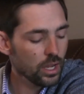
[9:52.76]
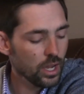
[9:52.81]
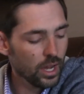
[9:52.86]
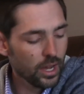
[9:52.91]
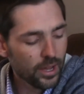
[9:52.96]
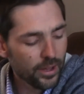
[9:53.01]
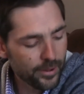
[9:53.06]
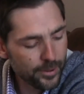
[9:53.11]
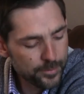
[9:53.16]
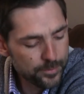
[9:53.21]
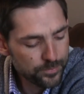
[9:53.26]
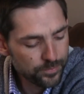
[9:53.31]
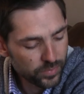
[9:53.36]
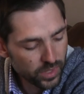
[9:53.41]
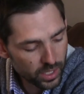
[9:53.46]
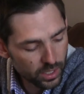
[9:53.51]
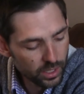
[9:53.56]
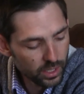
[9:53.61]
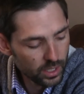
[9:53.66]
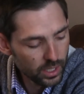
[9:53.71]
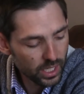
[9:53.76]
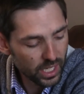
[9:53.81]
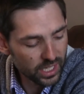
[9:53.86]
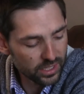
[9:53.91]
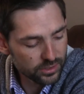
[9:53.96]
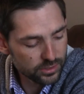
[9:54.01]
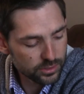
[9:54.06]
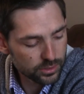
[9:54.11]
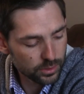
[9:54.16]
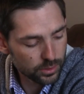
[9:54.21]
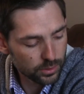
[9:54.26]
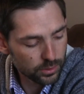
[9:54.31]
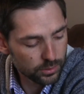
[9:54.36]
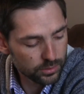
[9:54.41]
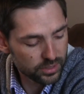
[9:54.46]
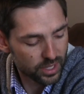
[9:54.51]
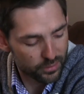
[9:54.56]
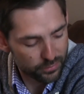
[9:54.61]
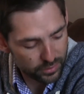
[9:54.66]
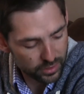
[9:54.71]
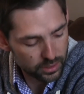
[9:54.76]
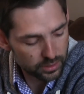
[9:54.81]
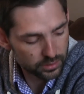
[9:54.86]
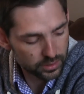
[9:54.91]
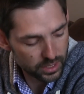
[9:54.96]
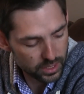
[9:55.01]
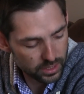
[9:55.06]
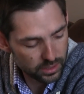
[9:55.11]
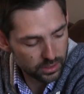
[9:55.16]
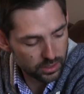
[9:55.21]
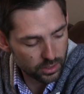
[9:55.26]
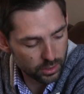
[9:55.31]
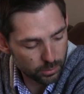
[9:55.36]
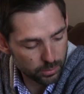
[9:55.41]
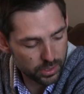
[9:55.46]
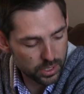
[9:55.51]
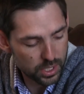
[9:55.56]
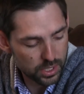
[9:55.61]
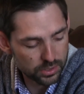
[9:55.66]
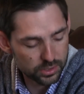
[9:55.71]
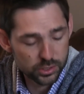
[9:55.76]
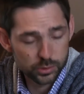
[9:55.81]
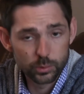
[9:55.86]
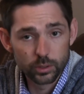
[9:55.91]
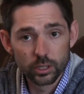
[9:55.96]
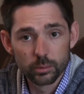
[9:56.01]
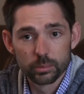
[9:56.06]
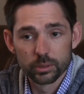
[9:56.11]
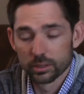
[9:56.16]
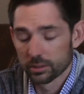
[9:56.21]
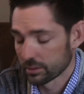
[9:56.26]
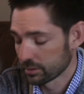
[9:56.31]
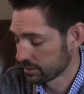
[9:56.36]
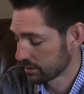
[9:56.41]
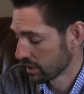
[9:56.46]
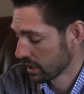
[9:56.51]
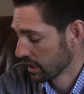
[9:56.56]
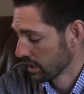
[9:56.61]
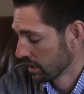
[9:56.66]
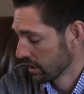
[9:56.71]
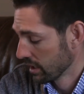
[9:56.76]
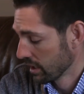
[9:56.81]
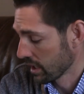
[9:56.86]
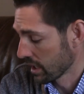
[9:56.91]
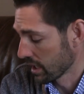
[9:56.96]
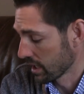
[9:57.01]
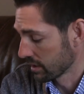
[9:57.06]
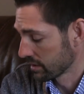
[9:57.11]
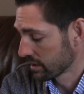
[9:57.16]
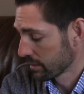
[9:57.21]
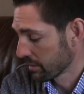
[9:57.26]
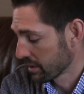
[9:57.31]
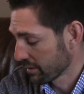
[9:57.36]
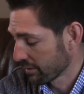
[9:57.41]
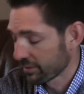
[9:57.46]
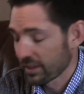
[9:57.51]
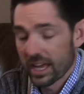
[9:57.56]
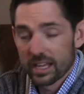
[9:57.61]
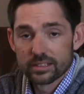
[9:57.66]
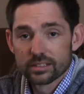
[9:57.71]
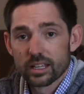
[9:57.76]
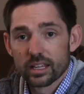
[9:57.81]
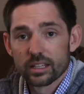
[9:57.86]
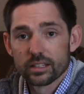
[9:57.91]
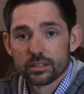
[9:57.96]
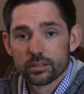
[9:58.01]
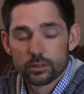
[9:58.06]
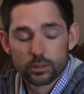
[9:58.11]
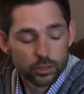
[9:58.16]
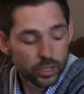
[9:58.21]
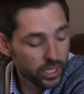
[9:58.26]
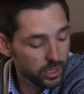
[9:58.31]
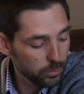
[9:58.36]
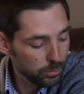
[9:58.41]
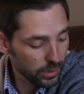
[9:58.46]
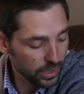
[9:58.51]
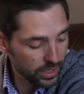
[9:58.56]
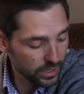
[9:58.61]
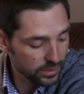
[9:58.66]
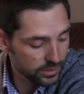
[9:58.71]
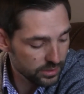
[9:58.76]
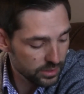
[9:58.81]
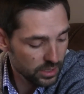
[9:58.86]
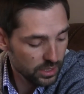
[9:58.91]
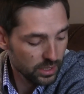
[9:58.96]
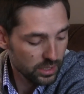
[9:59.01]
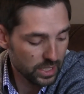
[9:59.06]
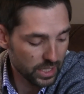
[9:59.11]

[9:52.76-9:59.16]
And so definitely, you know, beyond the square bills and some of the flat side crankbaits,